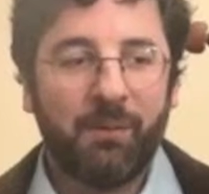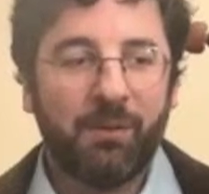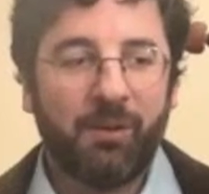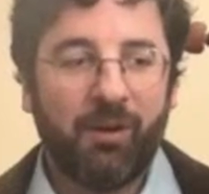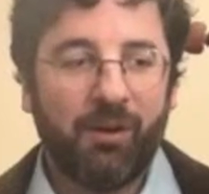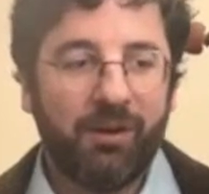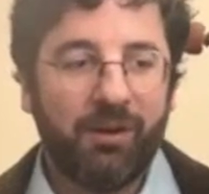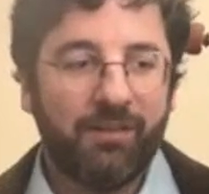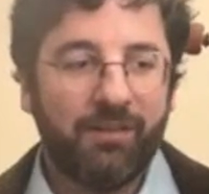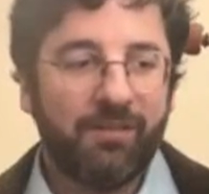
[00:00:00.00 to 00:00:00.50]

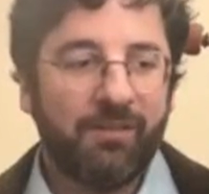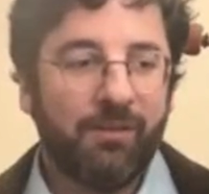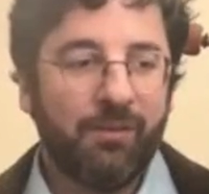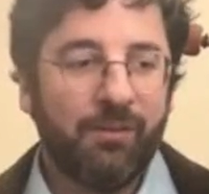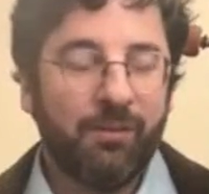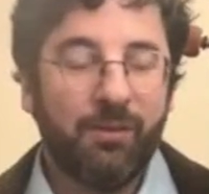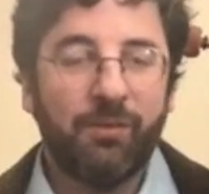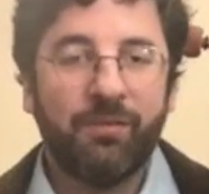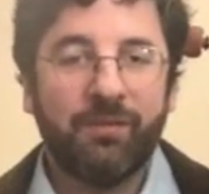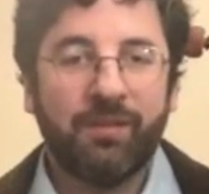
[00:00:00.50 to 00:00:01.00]
artist who
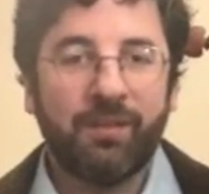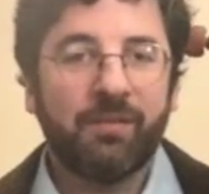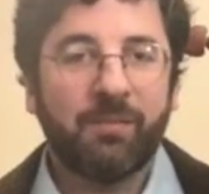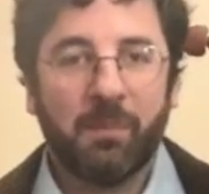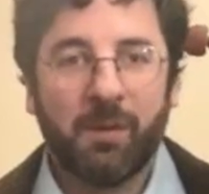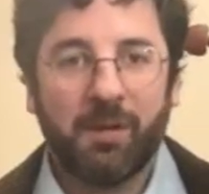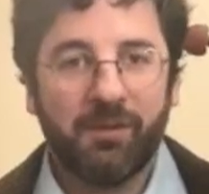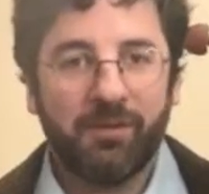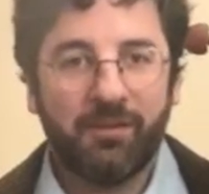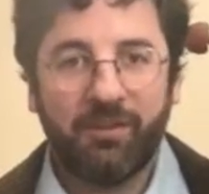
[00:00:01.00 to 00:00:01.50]
used as
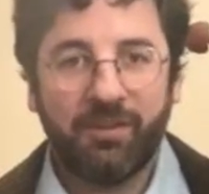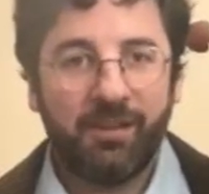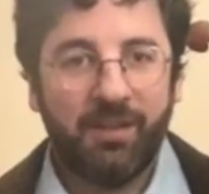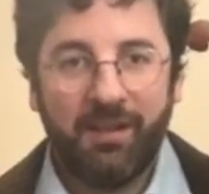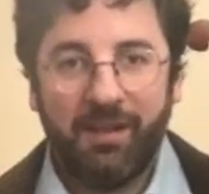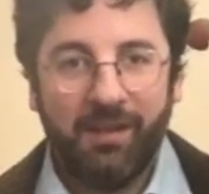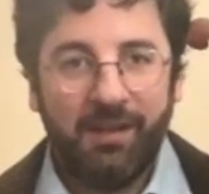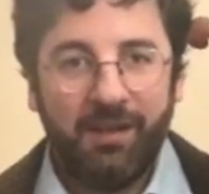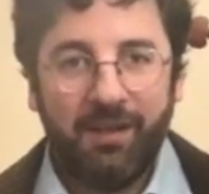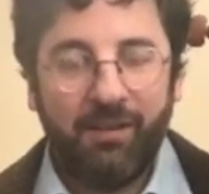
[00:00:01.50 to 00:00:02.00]
much
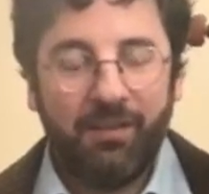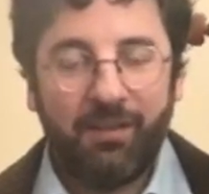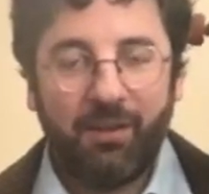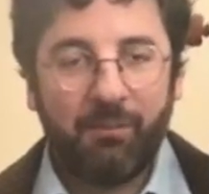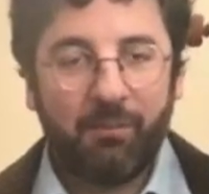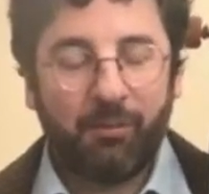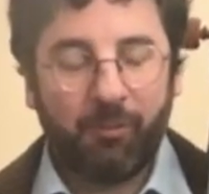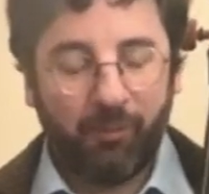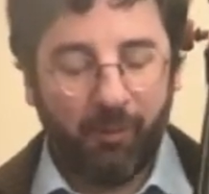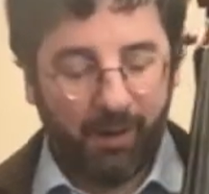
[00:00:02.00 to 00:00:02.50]

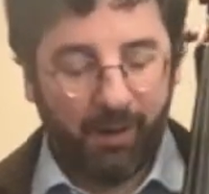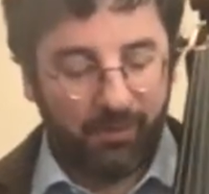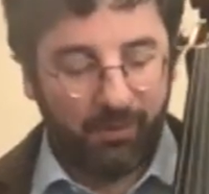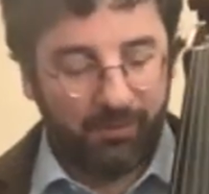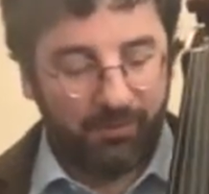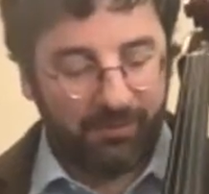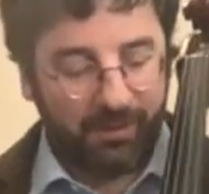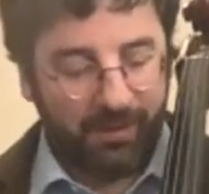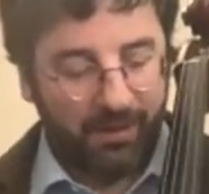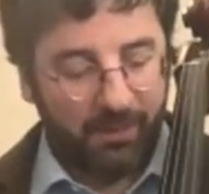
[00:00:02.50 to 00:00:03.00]
thumb vibrato
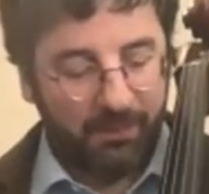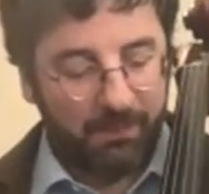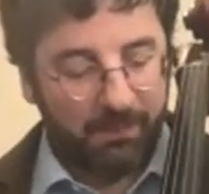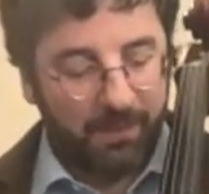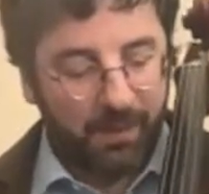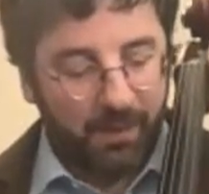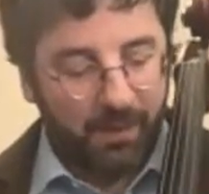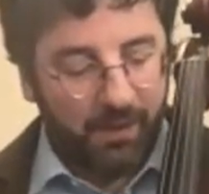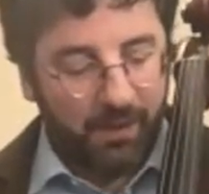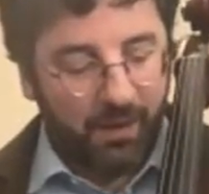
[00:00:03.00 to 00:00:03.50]
as him.
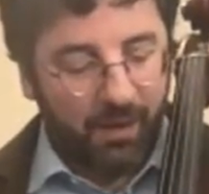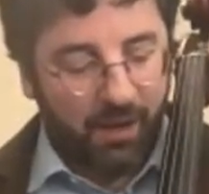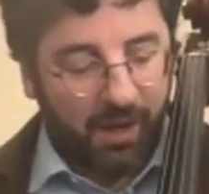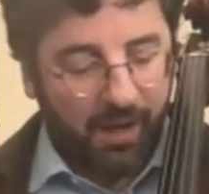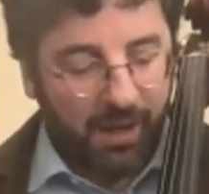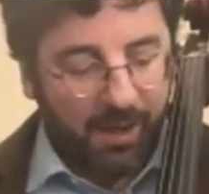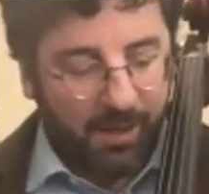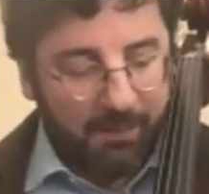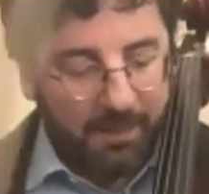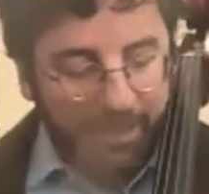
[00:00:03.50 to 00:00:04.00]

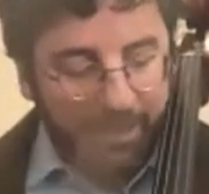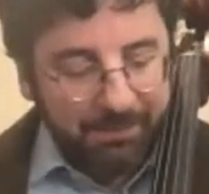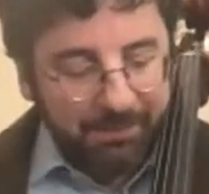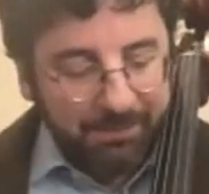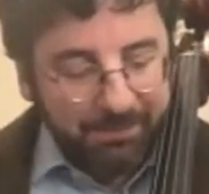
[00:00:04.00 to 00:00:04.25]
I mean,